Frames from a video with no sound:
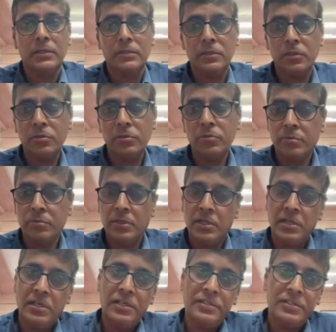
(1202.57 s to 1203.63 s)
Now,
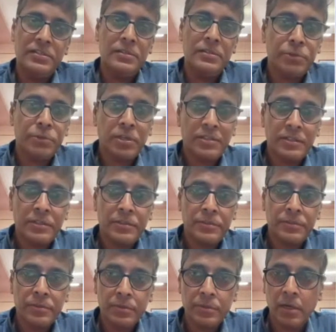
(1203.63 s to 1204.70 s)
it is important to
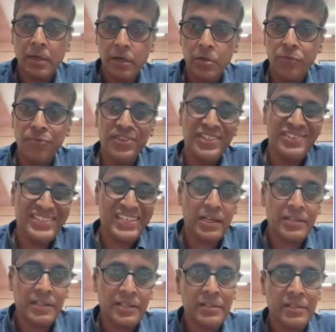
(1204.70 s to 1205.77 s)
know how we
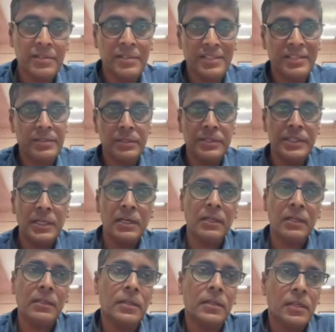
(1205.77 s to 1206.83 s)
started in
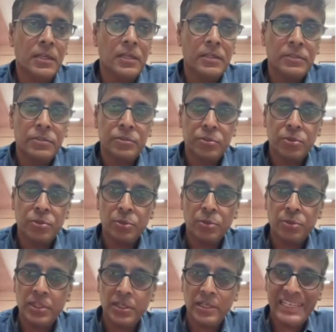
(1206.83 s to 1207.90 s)
India.
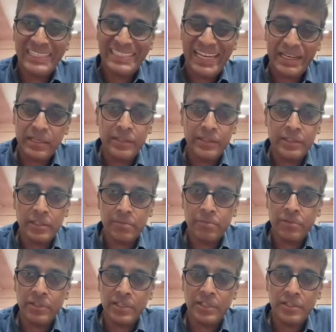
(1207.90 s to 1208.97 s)
So the satellite
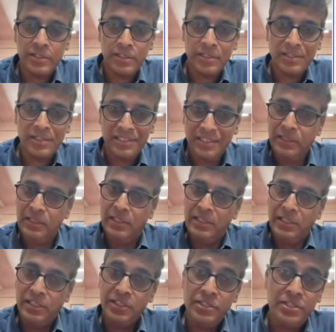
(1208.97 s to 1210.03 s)
communication
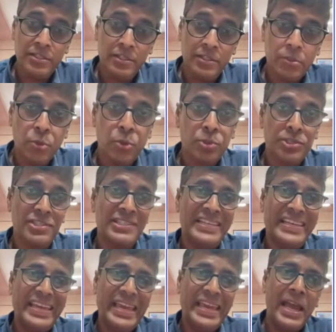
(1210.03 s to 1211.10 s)
history goes
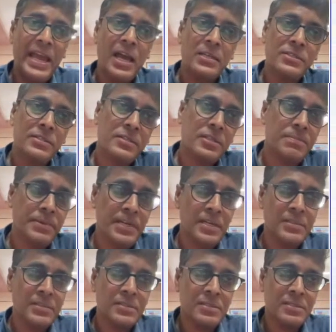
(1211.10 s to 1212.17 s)
as deep
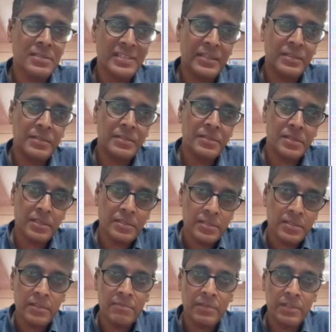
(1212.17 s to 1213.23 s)
as
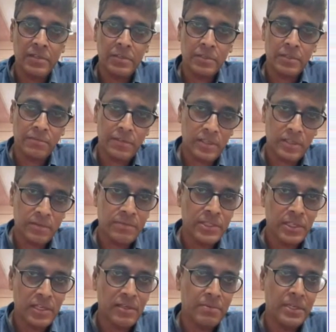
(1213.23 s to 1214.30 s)
1960 when Dr. Vikram
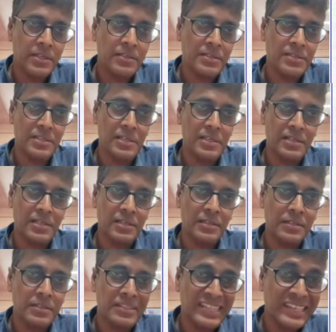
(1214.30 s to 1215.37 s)
Sarabhai started
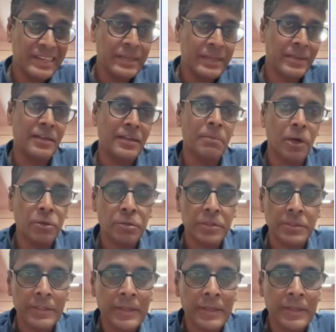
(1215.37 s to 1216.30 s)
thinking about